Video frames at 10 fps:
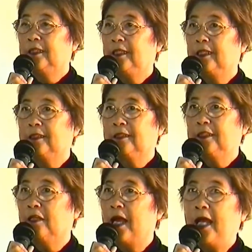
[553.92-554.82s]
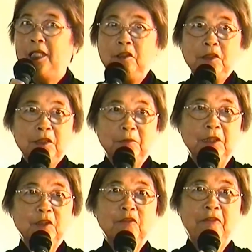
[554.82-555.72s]
And you know, I used to
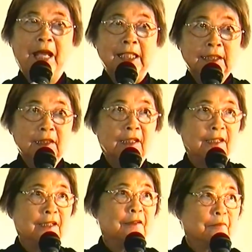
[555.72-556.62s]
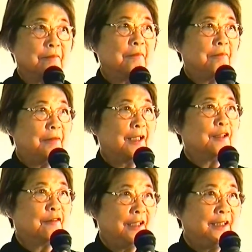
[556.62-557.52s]
be so fascinated by
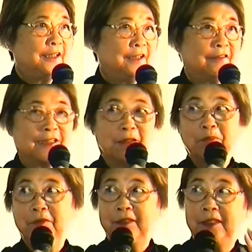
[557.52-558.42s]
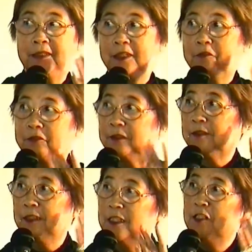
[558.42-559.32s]
the way she was applying
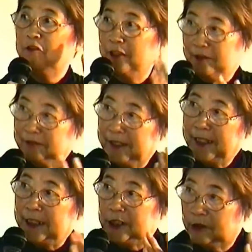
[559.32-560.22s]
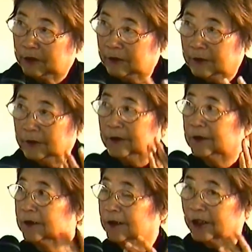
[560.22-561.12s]
different
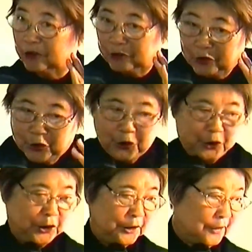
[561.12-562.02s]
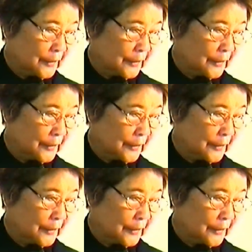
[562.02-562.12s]
foundations and rouge.